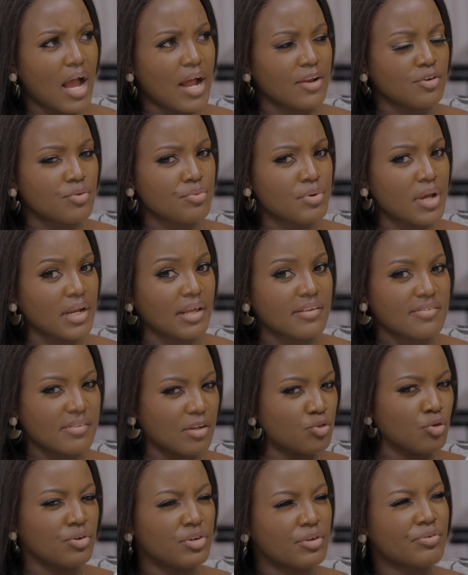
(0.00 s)
and you realize
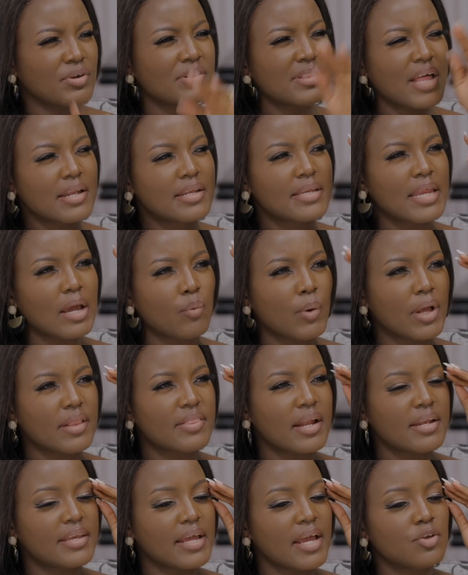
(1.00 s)
that you're different.
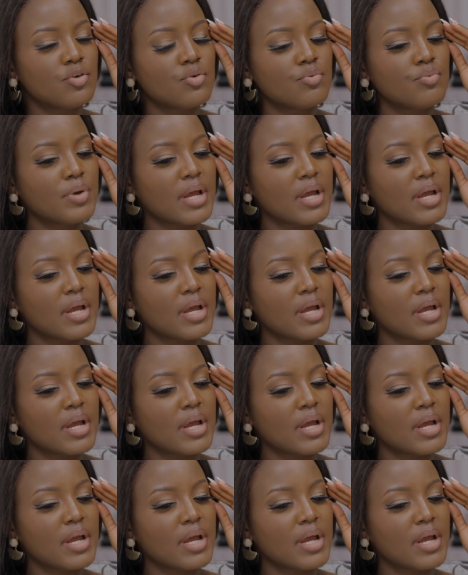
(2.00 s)
That day you